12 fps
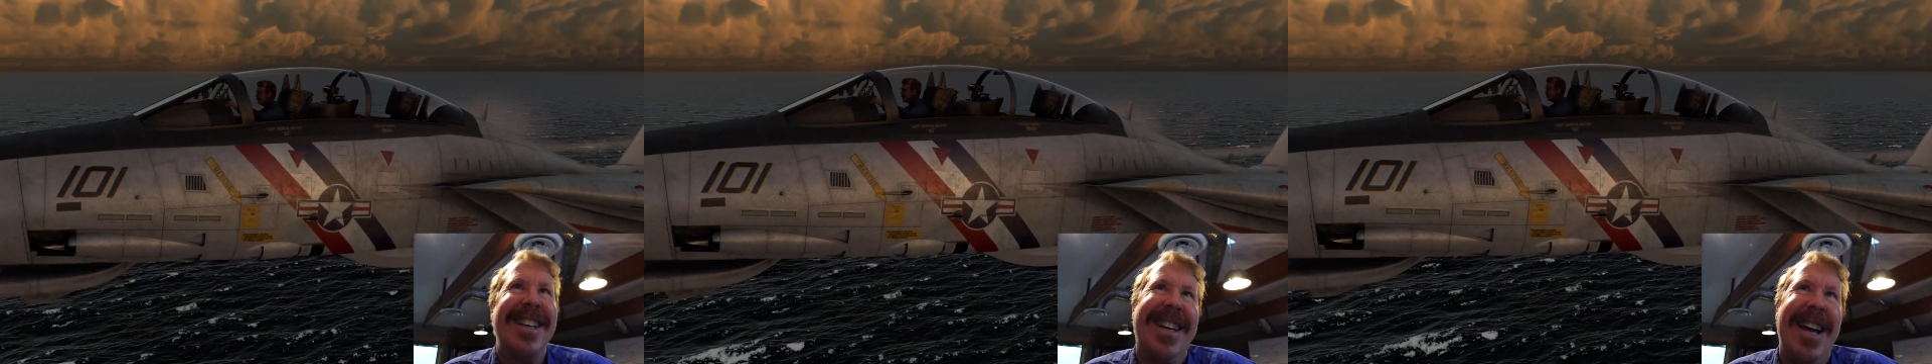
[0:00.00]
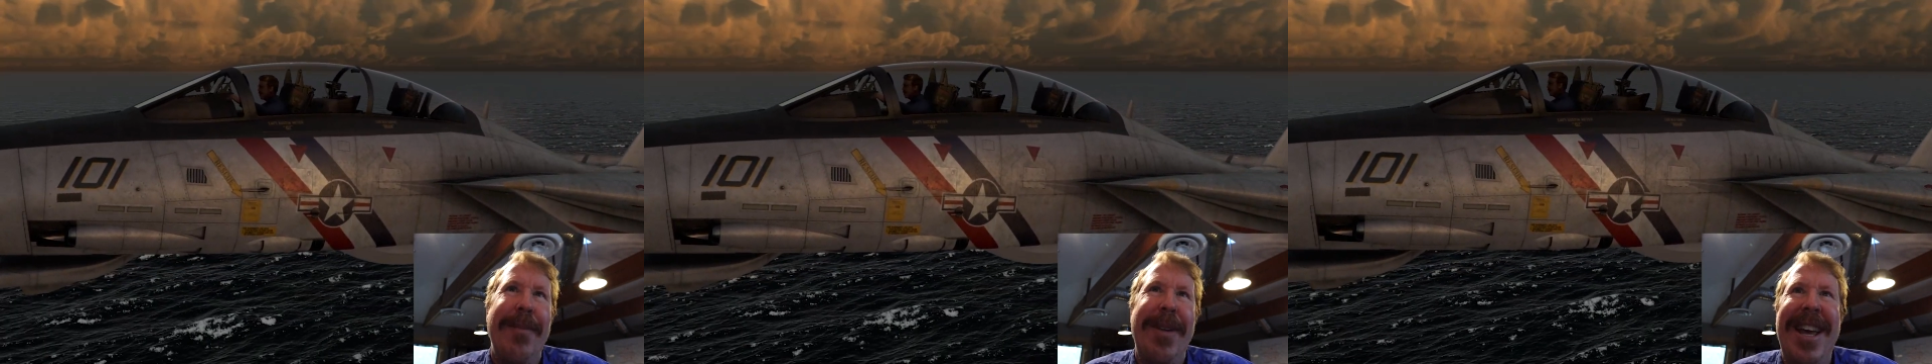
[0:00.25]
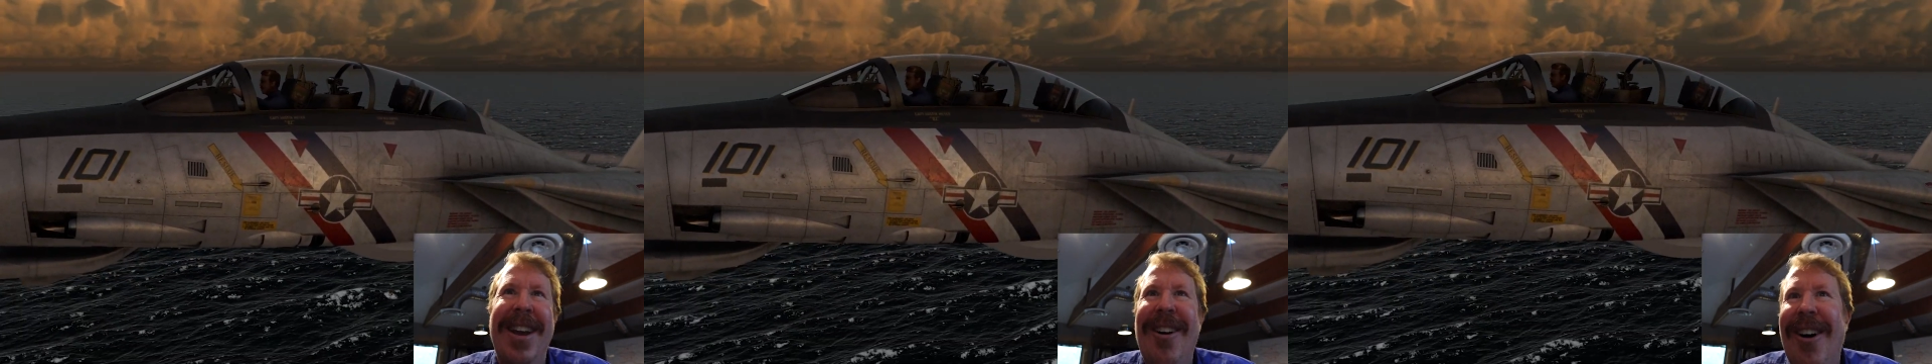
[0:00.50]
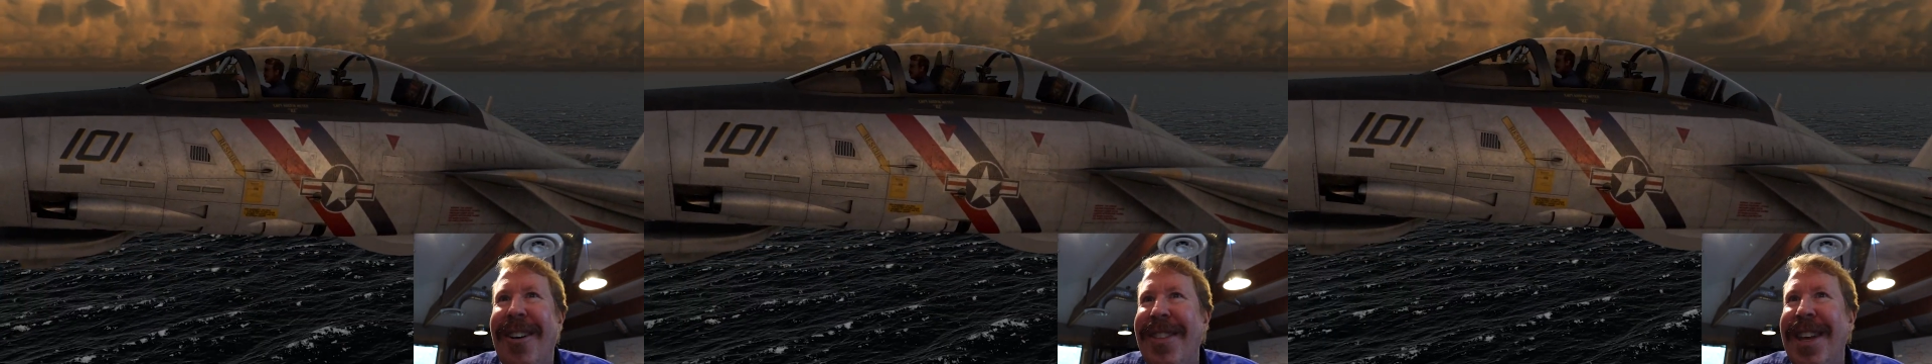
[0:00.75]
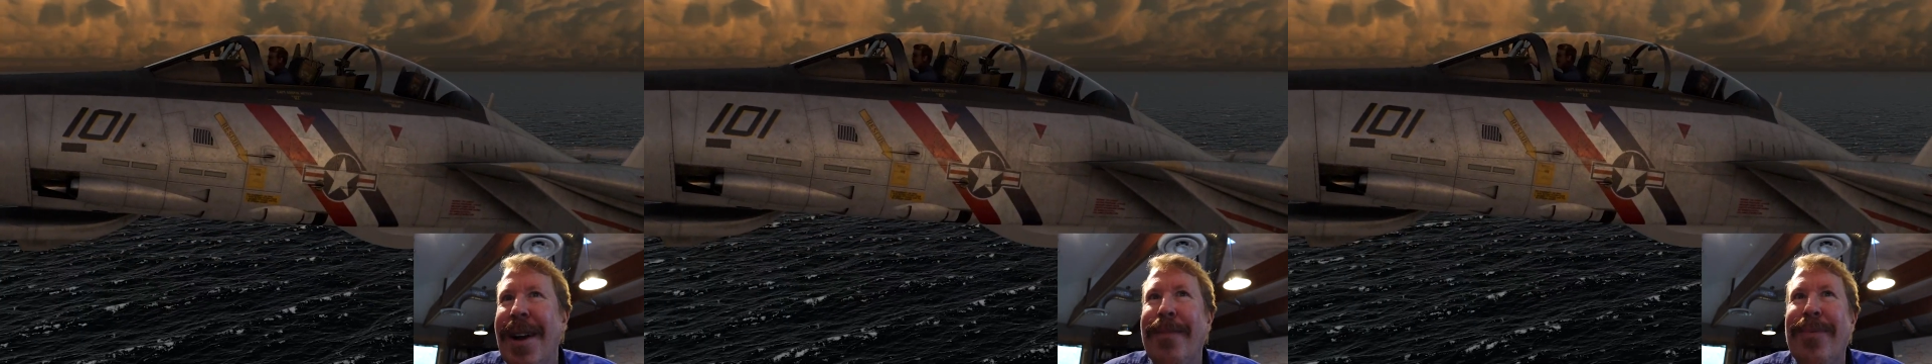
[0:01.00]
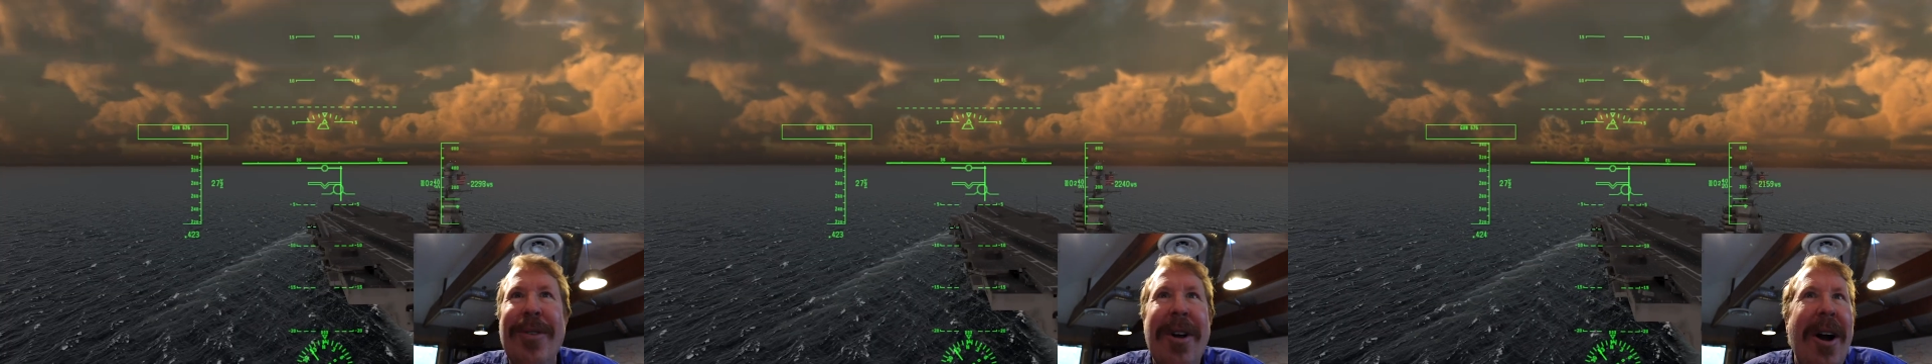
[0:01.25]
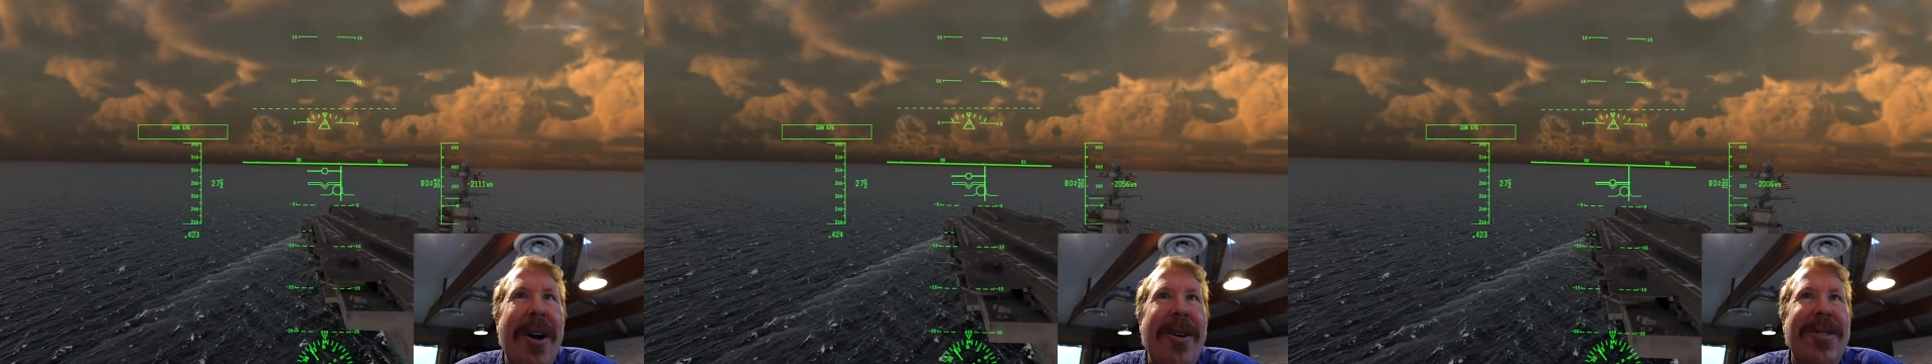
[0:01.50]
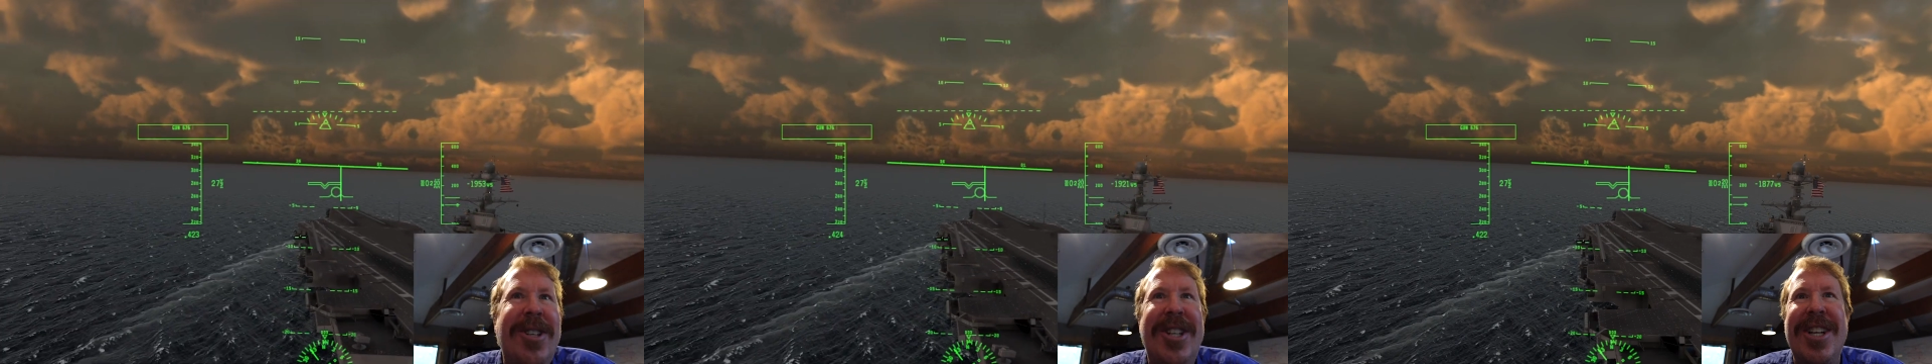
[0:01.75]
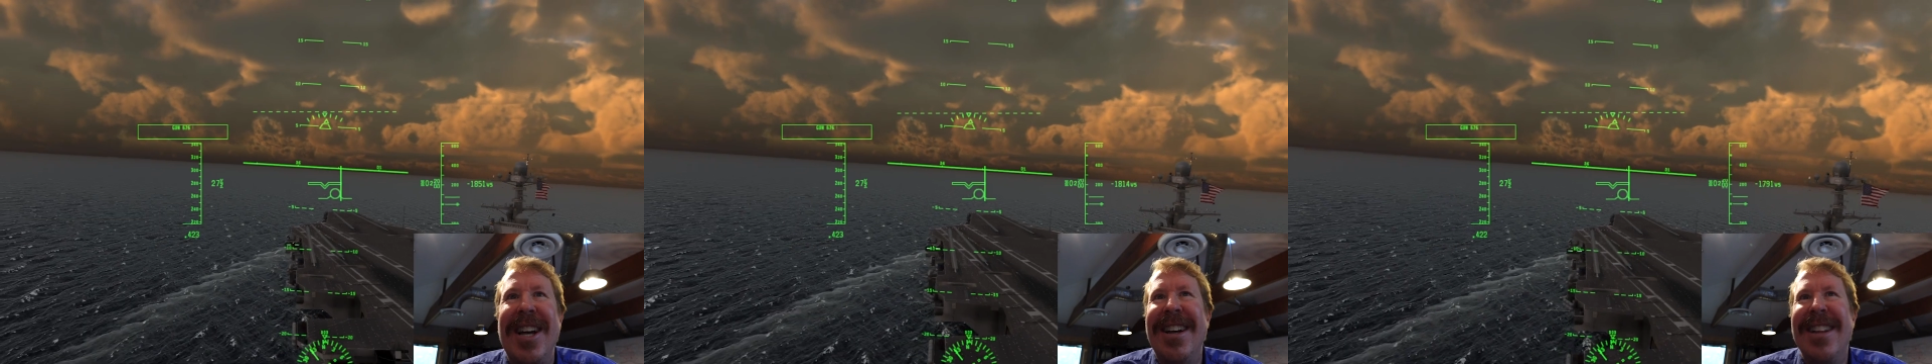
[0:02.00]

Coming in on the approach,